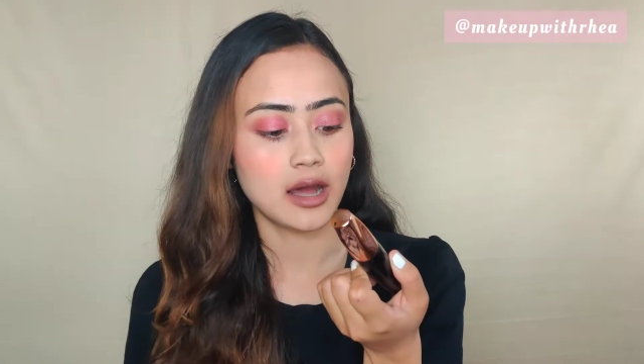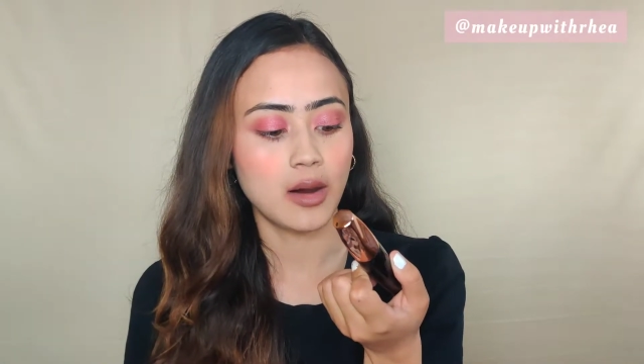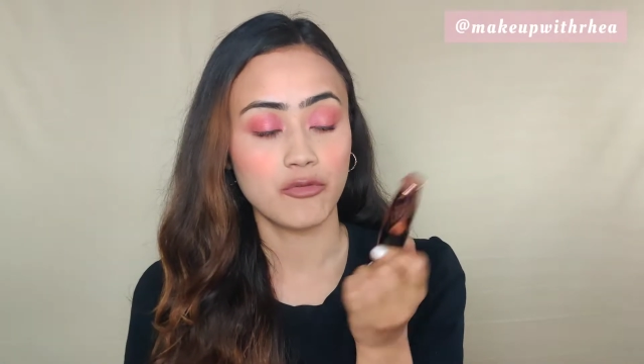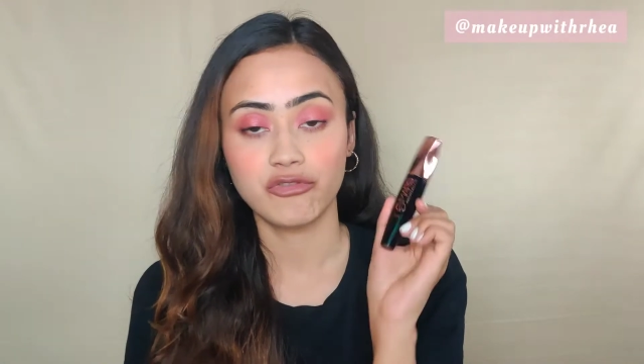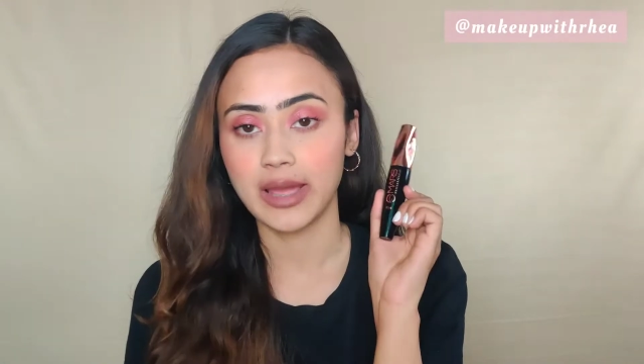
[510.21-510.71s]

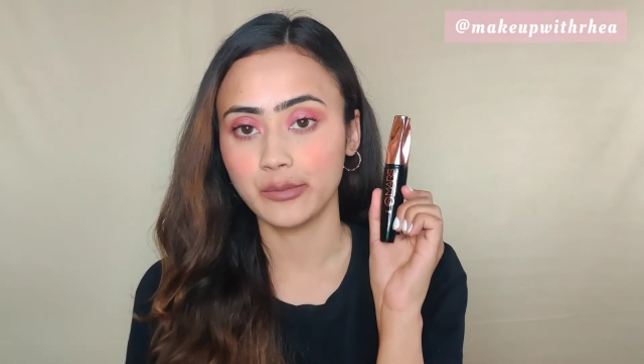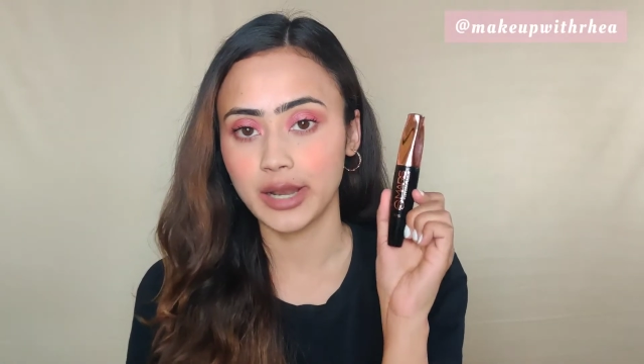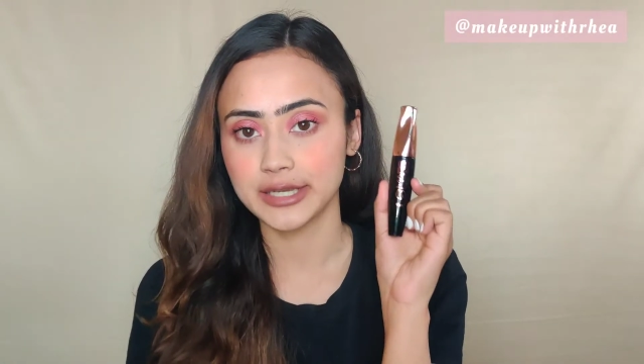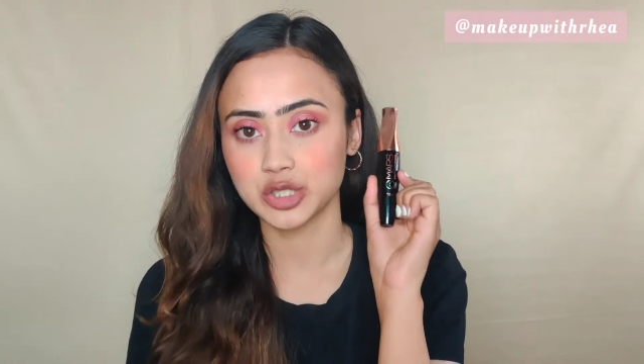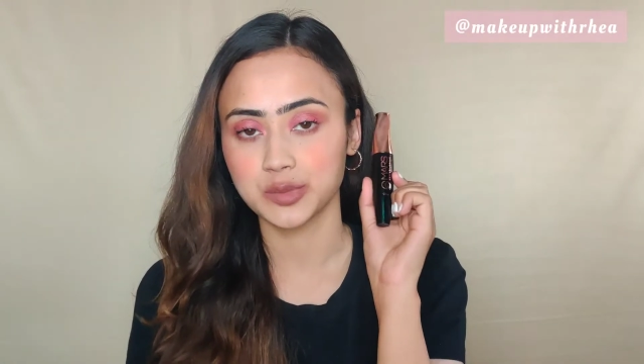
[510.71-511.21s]

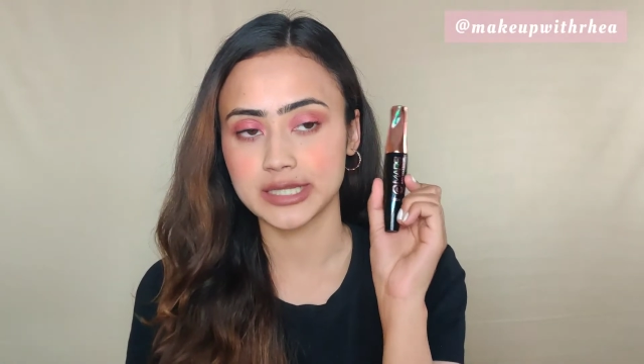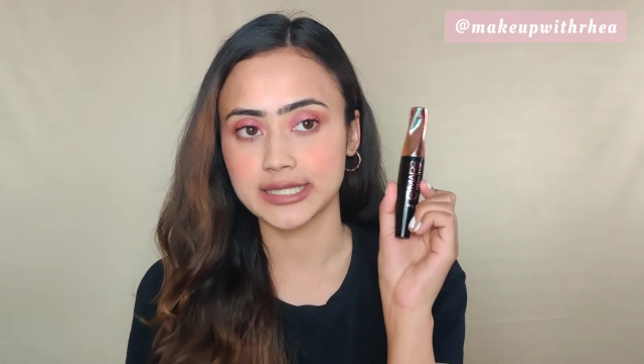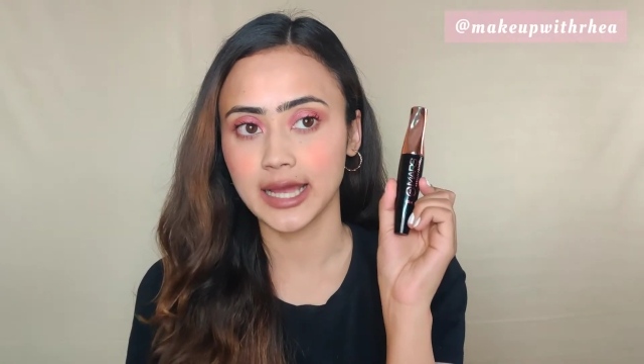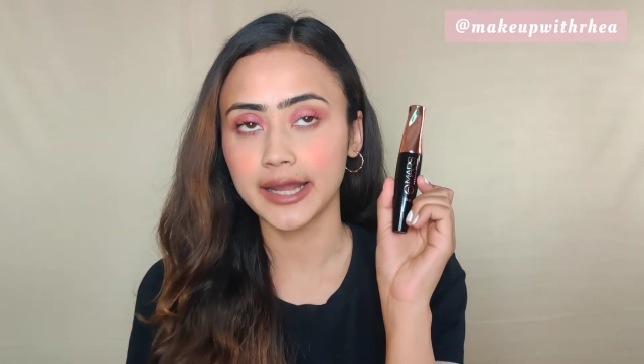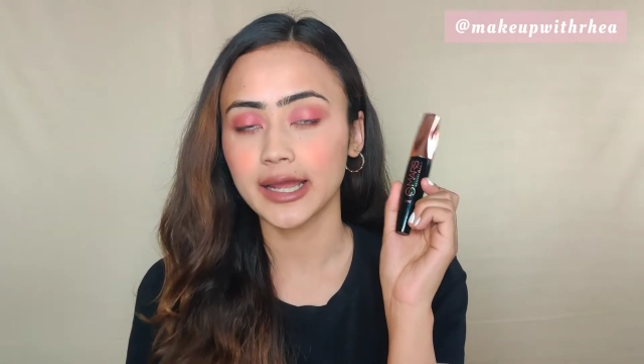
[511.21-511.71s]
Fabulash
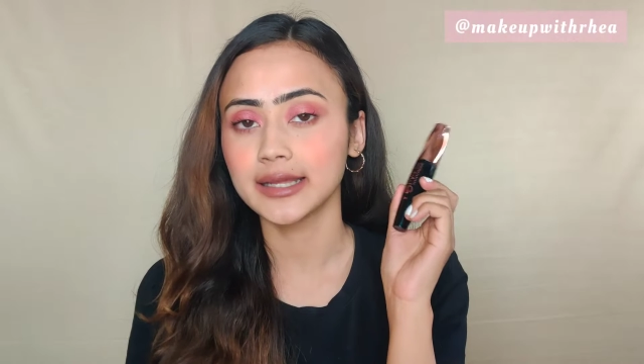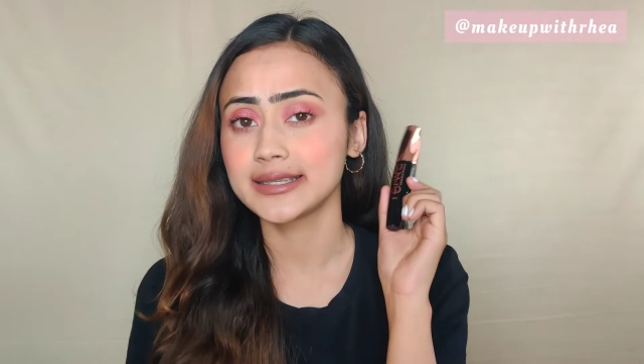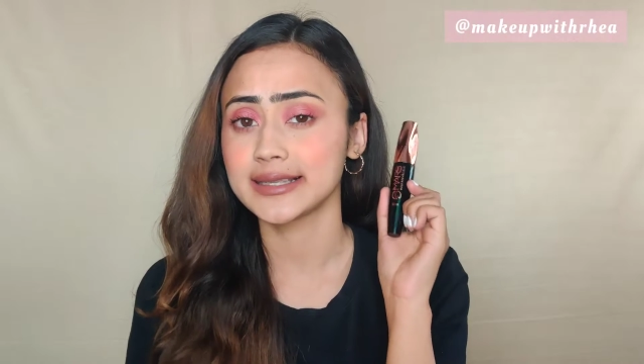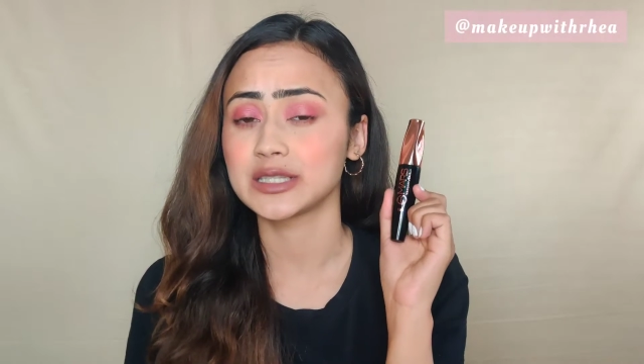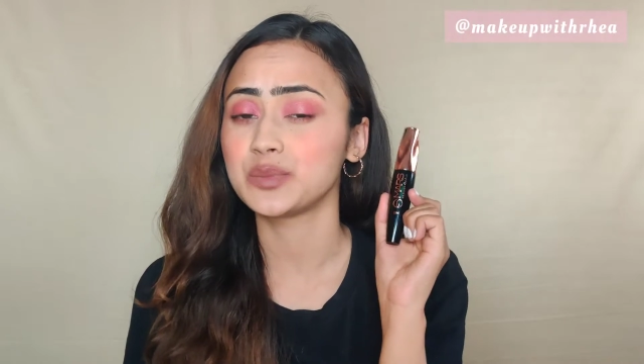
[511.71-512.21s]
mascara.
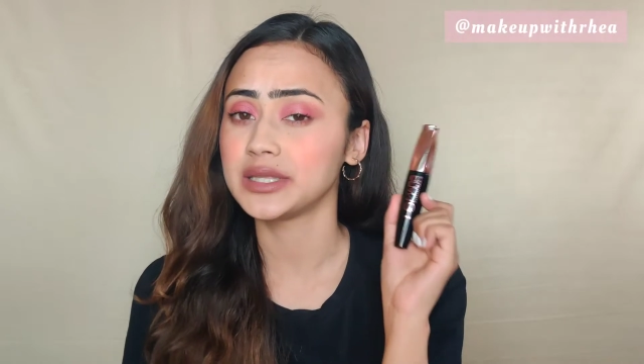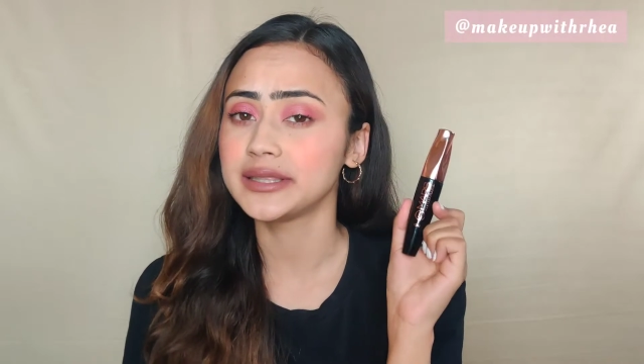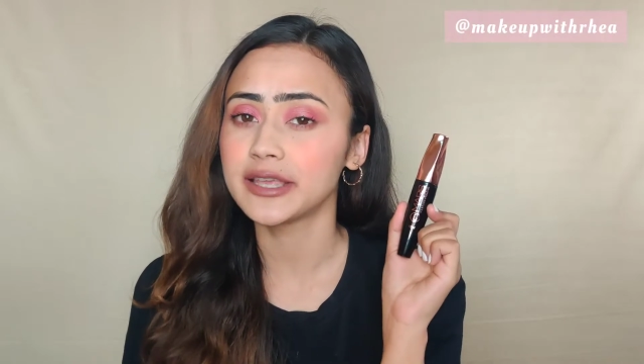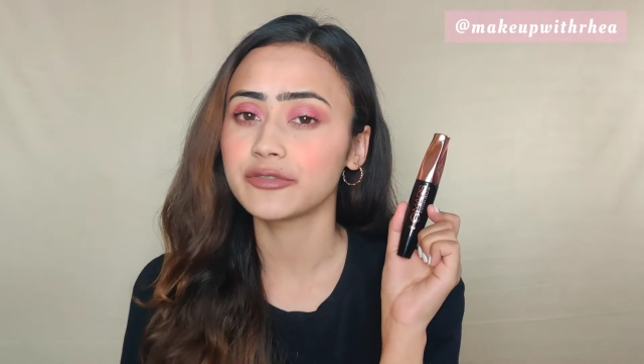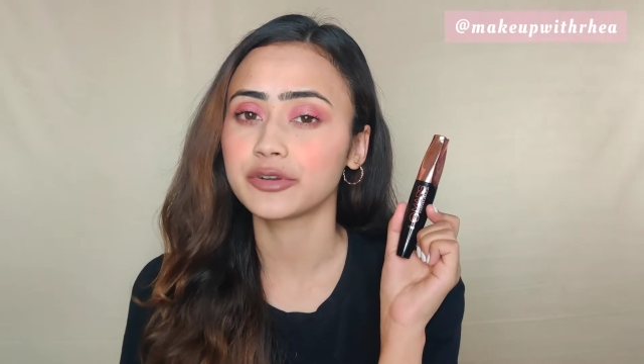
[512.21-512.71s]
This has been
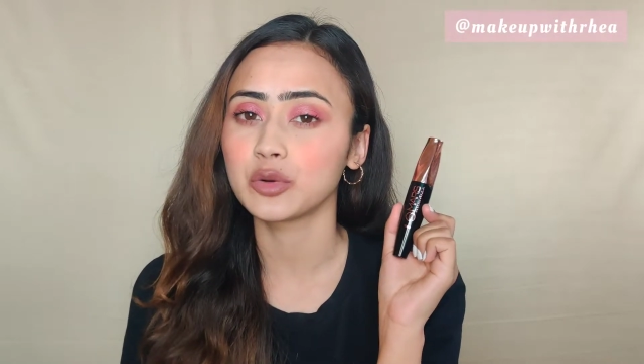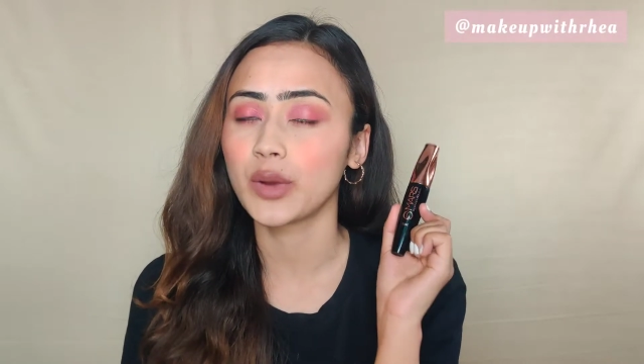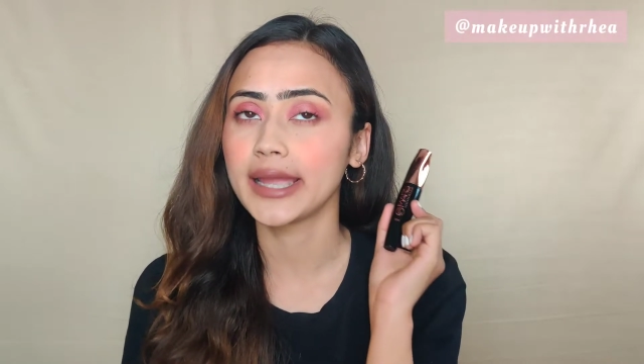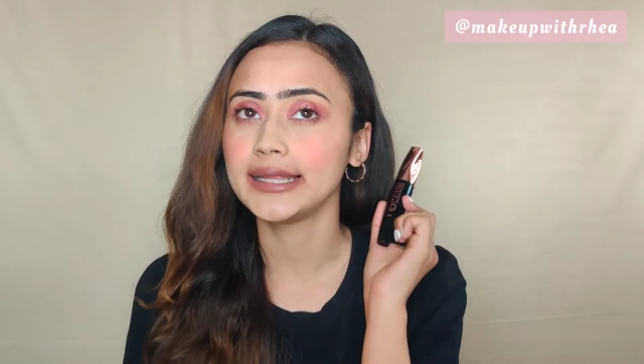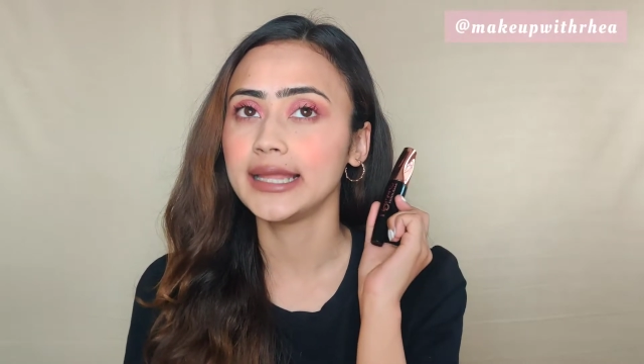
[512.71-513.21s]
there for a
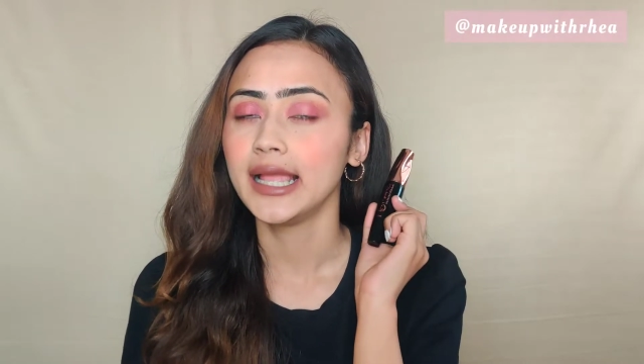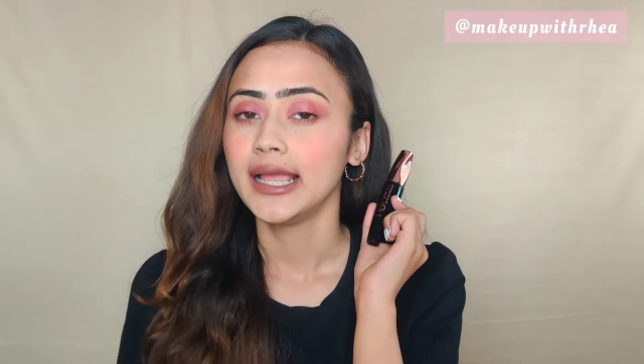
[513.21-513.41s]
while.